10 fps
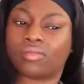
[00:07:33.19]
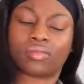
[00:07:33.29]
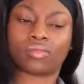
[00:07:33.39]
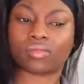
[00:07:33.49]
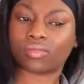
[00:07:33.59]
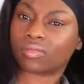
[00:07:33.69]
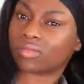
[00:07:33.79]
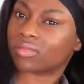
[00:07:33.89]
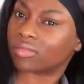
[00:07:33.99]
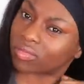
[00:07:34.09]
If I wanted
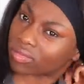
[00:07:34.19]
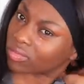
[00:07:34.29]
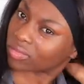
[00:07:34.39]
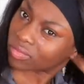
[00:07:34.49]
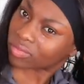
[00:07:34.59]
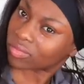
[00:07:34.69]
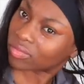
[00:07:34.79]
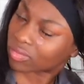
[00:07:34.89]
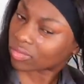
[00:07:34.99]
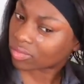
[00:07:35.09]
to, this hair looks
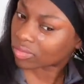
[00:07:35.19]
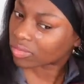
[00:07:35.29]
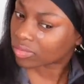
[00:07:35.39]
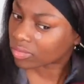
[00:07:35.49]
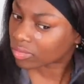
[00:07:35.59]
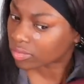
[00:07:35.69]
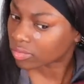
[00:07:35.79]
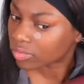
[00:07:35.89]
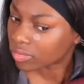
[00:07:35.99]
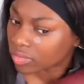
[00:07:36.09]
super shiny, it
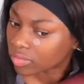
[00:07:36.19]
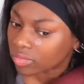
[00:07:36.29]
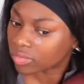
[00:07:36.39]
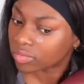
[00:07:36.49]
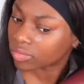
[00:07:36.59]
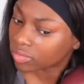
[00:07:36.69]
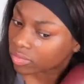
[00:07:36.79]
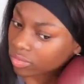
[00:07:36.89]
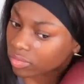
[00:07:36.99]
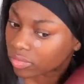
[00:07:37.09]
dries really, really
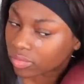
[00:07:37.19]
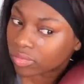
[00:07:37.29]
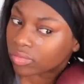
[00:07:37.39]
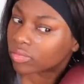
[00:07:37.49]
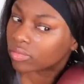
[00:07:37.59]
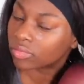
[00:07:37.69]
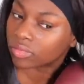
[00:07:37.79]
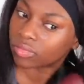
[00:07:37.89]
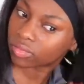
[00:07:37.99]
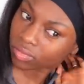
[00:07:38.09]
quick, and I
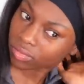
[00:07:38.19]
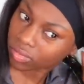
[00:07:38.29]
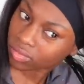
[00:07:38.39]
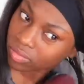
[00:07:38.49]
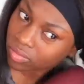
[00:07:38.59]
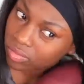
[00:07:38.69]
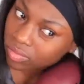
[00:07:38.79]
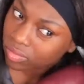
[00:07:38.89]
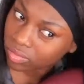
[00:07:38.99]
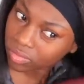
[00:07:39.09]
could just like leave it
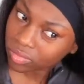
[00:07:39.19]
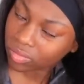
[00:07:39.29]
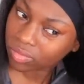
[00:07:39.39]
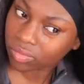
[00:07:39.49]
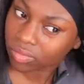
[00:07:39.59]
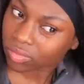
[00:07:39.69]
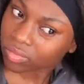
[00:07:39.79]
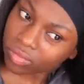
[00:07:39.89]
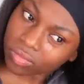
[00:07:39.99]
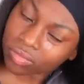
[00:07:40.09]
like this, but your
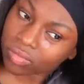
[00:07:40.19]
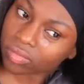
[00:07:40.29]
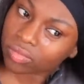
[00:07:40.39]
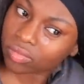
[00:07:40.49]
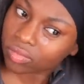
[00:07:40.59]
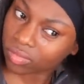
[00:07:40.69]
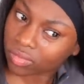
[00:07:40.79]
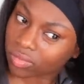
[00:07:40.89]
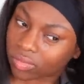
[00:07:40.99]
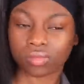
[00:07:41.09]
girl wants to be
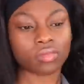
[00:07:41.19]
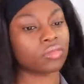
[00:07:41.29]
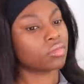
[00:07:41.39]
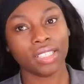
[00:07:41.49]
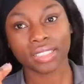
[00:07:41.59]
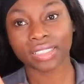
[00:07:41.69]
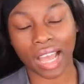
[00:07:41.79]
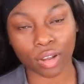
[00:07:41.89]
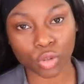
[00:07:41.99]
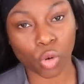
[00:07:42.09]
slick.
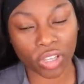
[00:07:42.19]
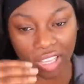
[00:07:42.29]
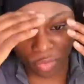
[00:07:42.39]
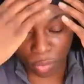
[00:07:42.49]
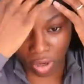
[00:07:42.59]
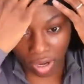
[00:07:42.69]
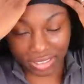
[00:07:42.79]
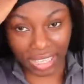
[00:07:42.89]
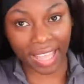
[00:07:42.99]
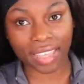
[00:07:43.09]
Now, talking of products
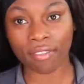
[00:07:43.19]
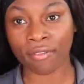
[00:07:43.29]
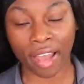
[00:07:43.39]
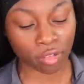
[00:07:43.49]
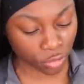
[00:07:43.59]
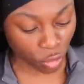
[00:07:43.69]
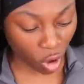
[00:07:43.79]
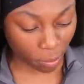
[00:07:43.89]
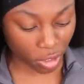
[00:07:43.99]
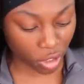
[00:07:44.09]
that I can vouch for,
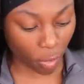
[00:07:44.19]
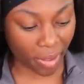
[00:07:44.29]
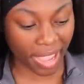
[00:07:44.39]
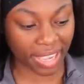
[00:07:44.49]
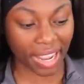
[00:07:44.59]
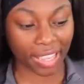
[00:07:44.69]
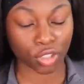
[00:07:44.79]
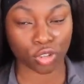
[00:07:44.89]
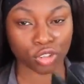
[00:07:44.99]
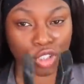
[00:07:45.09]
I'm gonna go ahead and
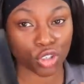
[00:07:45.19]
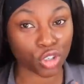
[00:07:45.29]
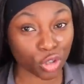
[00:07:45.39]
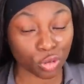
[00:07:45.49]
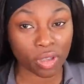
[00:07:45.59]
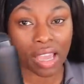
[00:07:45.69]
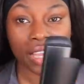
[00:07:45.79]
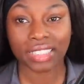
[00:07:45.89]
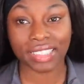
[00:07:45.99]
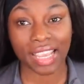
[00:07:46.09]
use the new
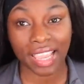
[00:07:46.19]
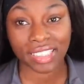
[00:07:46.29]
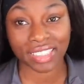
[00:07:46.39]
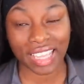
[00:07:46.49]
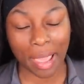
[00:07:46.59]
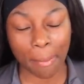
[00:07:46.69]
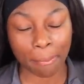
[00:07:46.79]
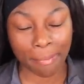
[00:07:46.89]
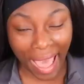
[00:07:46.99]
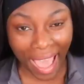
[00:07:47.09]
GHD
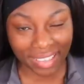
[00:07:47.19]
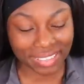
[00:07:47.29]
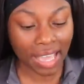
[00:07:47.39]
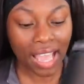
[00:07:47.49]
mats.